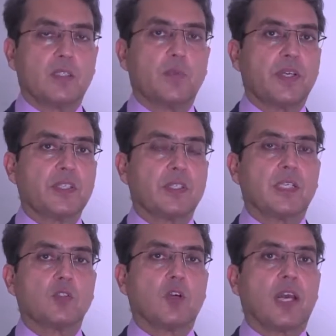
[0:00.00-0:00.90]
The patient
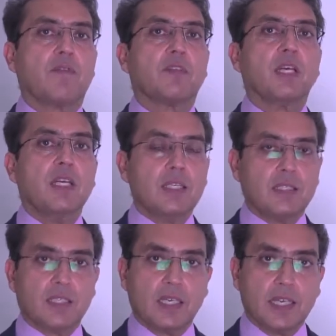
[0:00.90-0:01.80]
does not have
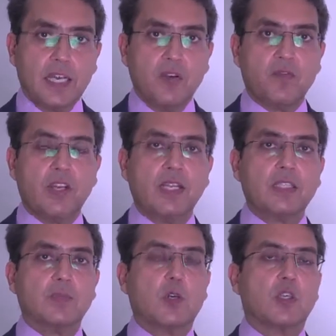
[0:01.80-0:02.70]
the ill
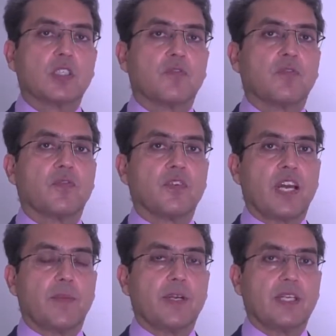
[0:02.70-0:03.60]
feelings because of
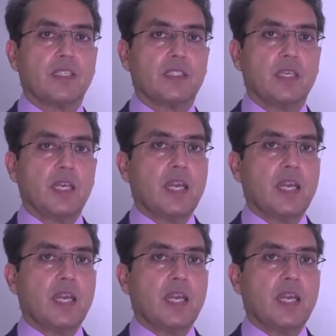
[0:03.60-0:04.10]
diabetes.